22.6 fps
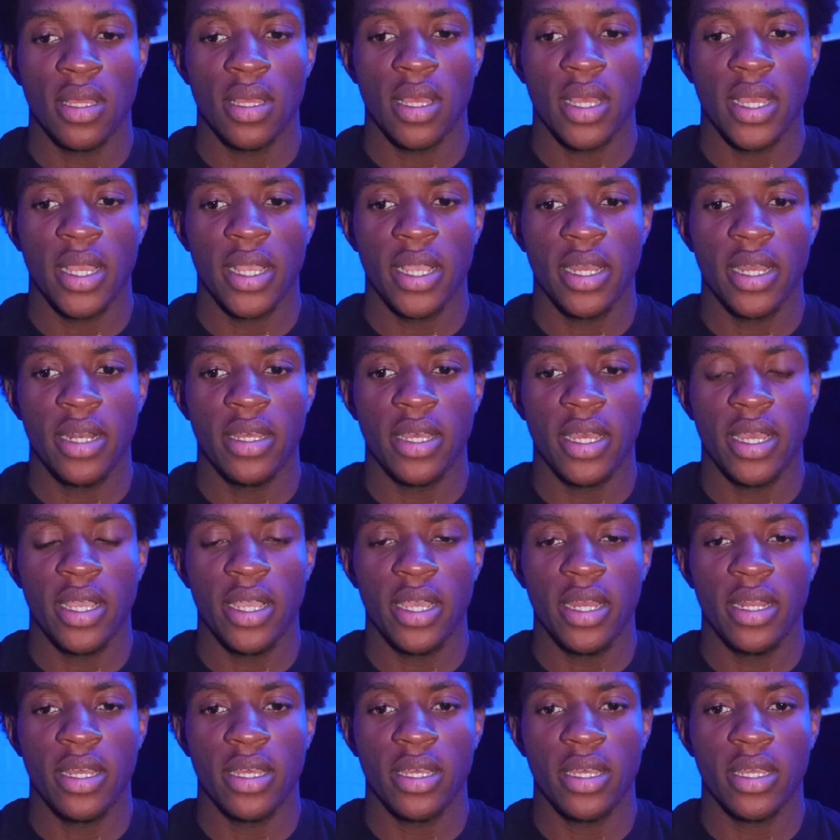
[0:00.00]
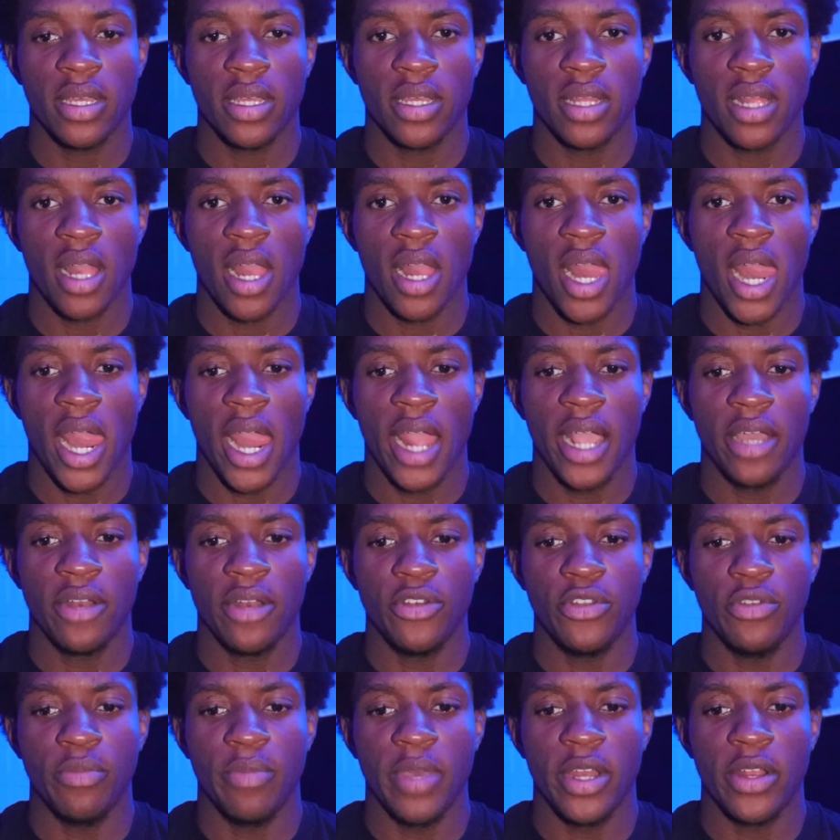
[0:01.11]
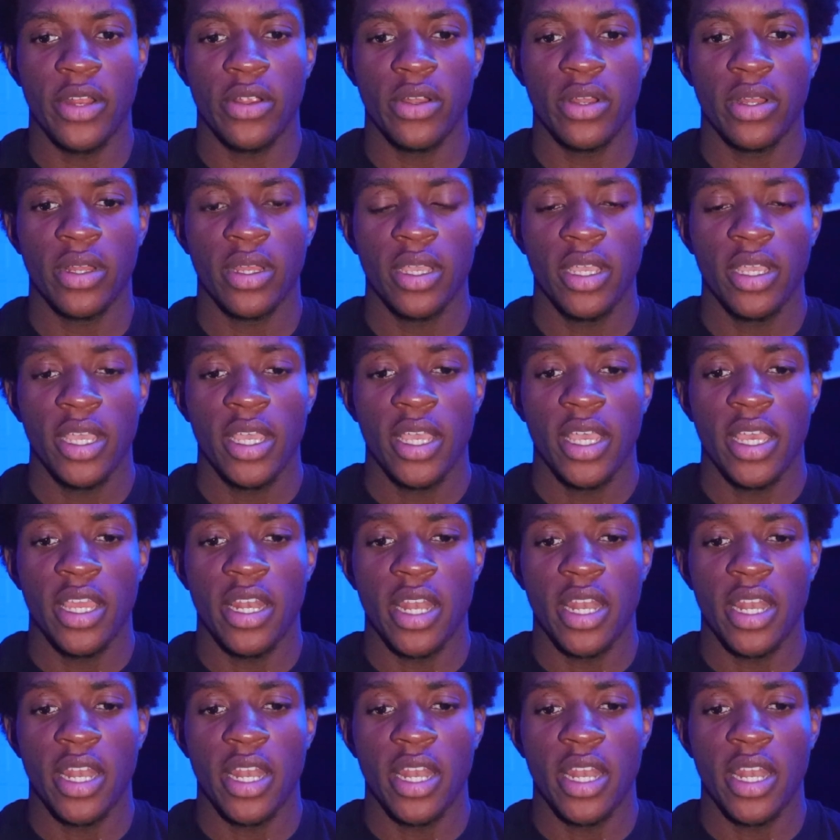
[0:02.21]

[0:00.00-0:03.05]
gotta do better and